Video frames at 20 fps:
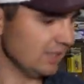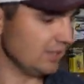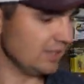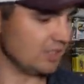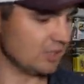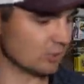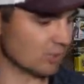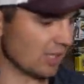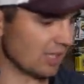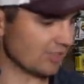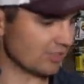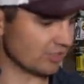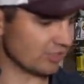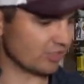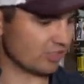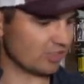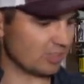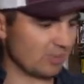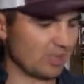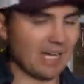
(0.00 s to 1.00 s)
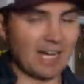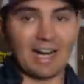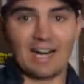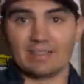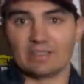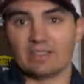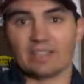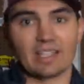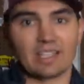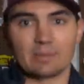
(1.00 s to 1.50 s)
These rods are just gonna be
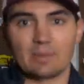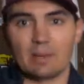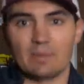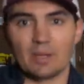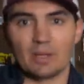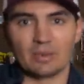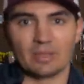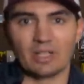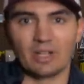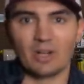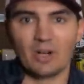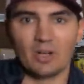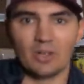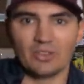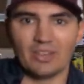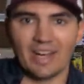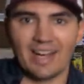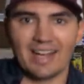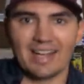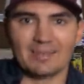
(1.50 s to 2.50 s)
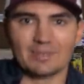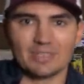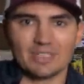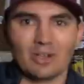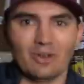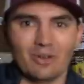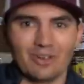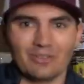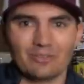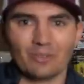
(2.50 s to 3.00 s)
on the deck of my boat at all times
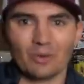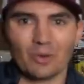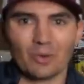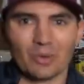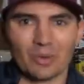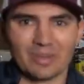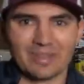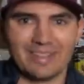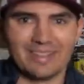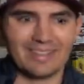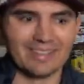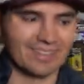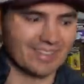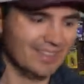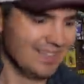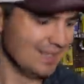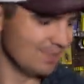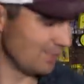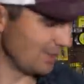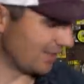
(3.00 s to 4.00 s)
going forward here